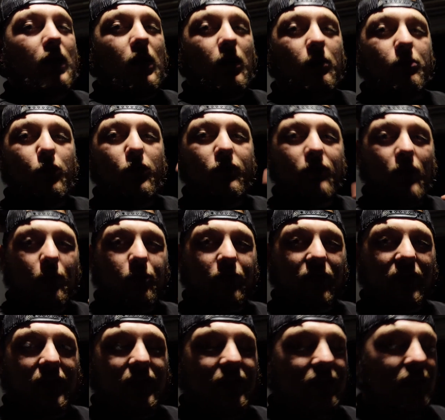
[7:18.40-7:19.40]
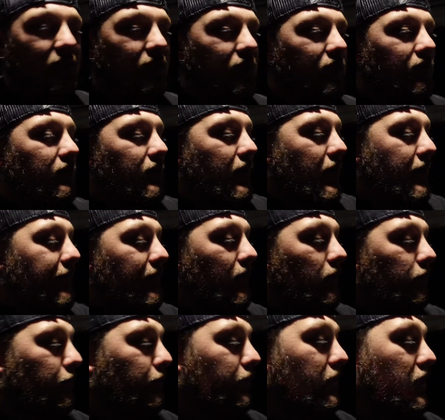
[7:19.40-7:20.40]
I'll bring it in here, and then
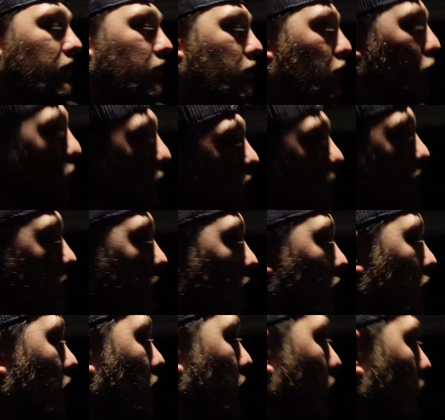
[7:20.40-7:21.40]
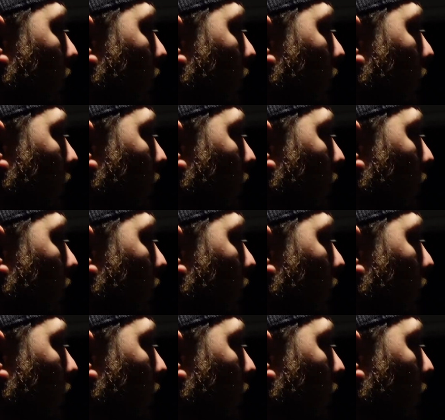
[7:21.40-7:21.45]
I'll do another cold start